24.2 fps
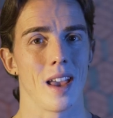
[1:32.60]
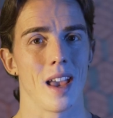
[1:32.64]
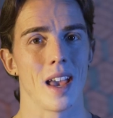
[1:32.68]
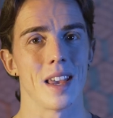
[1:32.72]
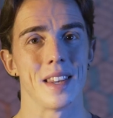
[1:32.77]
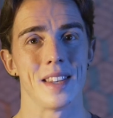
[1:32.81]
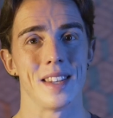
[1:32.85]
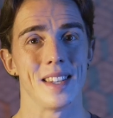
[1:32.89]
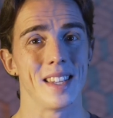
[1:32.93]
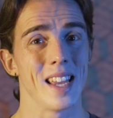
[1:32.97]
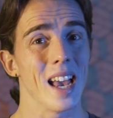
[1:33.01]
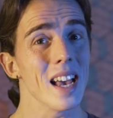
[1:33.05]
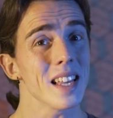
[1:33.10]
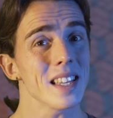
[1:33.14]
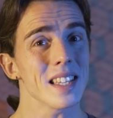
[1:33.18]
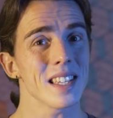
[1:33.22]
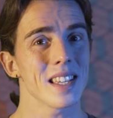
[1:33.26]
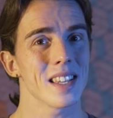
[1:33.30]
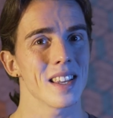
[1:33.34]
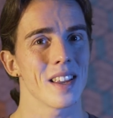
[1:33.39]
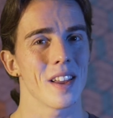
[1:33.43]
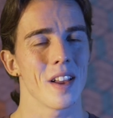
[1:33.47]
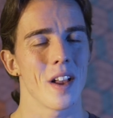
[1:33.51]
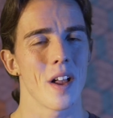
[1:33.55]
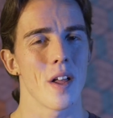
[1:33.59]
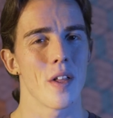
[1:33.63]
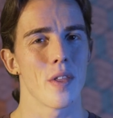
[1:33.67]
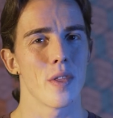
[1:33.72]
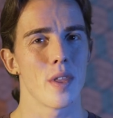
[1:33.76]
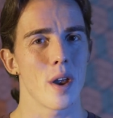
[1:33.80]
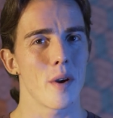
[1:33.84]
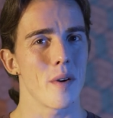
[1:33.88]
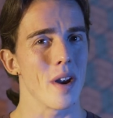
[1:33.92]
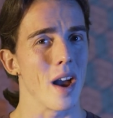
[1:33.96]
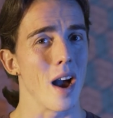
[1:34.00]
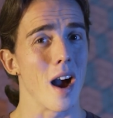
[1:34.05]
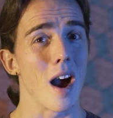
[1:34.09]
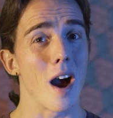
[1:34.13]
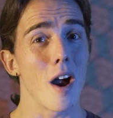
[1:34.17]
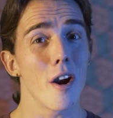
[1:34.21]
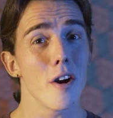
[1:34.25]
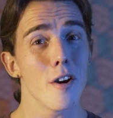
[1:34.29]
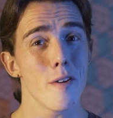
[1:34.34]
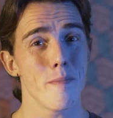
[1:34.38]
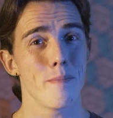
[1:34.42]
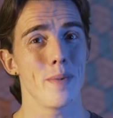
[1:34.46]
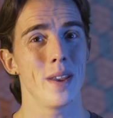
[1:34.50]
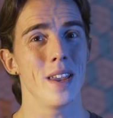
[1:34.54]
And yes, there
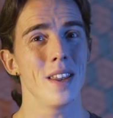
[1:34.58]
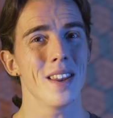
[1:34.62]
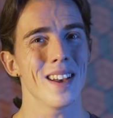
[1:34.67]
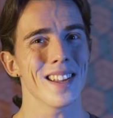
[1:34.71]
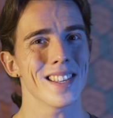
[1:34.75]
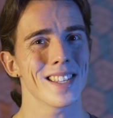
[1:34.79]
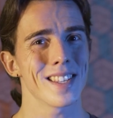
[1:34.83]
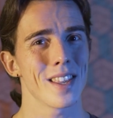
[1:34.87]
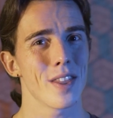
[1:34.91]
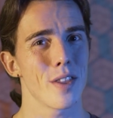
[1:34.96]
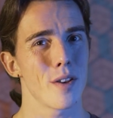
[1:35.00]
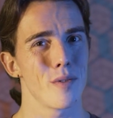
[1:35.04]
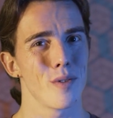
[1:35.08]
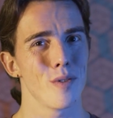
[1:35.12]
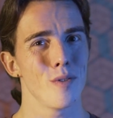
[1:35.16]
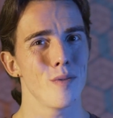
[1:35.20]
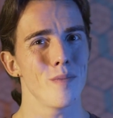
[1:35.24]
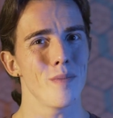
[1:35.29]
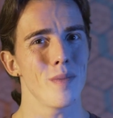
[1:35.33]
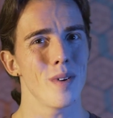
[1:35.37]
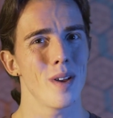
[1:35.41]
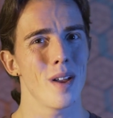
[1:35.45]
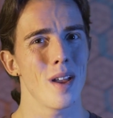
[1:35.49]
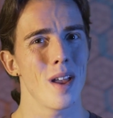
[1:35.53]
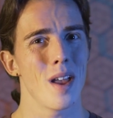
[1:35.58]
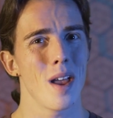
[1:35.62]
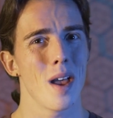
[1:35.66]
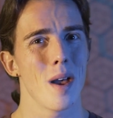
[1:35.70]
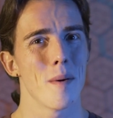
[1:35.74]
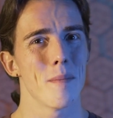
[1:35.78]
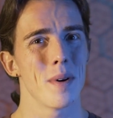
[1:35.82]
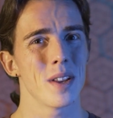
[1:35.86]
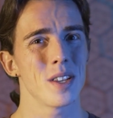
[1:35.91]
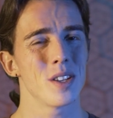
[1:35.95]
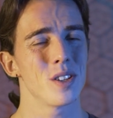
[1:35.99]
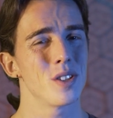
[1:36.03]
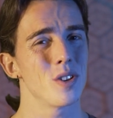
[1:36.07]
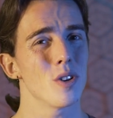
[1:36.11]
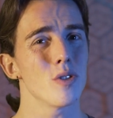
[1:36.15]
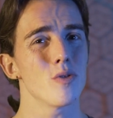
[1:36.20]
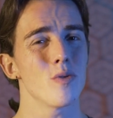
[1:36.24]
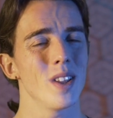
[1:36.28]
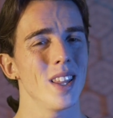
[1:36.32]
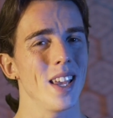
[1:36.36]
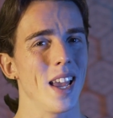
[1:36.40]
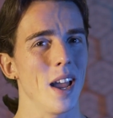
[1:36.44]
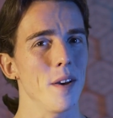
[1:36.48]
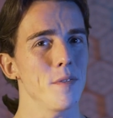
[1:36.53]
are peanuts in the room, but you don't
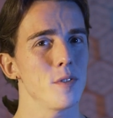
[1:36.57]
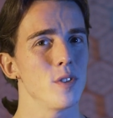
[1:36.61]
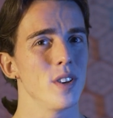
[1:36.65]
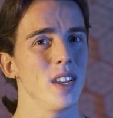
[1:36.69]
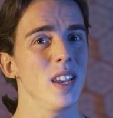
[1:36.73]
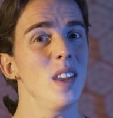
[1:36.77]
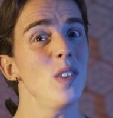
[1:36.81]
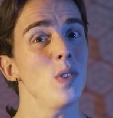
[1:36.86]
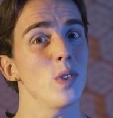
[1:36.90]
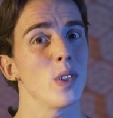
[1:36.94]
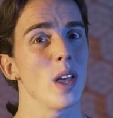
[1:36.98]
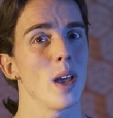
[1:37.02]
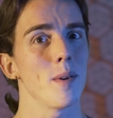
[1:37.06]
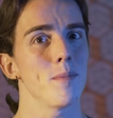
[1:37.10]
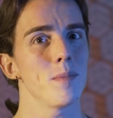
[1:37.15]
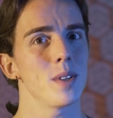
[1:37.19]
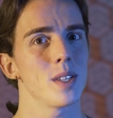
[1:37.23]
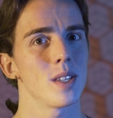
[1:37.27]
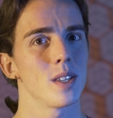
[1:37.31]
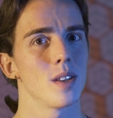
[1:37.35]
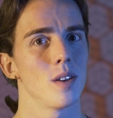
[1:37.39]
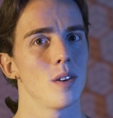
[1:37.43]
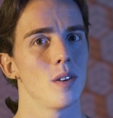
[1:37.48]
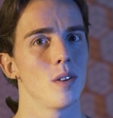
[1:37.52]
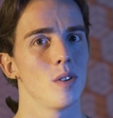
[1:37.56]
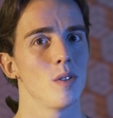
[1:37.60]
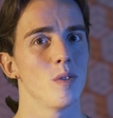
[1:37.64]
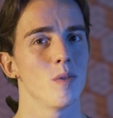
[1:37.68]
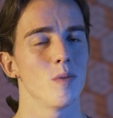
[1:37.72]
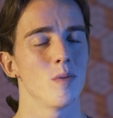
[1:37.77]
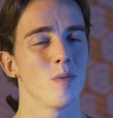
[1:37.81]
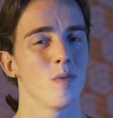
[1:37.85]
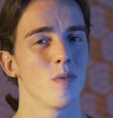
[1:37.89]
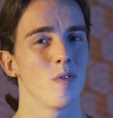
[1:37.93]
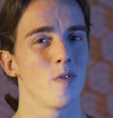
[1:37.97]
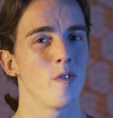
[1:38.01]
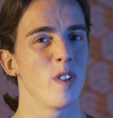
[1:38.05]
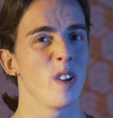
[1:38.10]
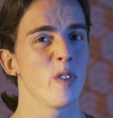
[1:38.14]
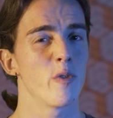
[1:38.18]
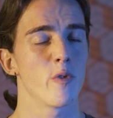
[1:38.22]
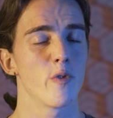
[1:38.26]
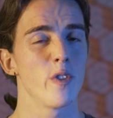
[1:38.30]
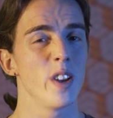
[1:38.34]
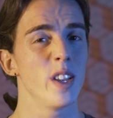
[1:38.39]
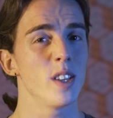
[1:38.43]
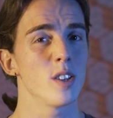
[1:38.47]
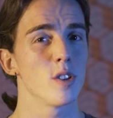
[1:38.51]
really have to eat them, so feel
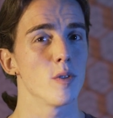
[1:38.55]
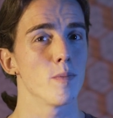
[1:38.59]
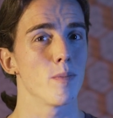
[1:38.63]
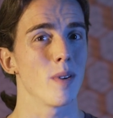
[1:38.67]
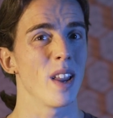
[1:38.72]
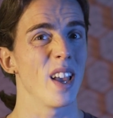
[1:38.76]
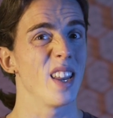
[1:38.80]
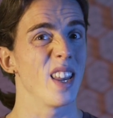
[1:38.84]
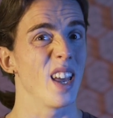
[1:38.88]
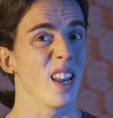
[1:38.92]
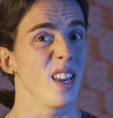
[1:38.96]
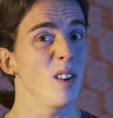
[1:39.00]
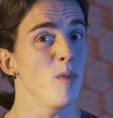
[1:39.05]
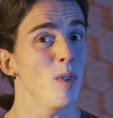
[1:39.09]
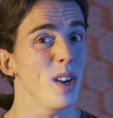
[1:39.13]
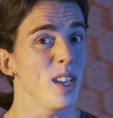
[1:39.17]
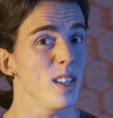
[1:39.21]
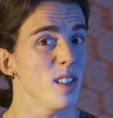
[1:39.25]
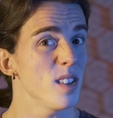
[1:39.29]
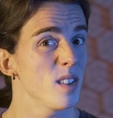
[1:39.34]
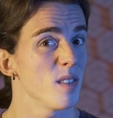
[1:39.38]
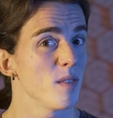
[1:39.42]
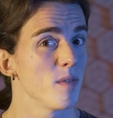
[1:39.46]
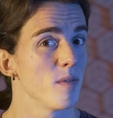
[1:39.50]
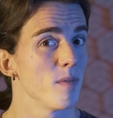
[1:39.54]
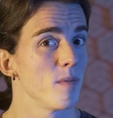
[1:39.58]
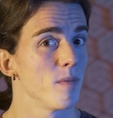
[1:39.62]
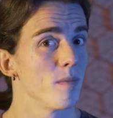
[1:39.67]
free to play it anyways.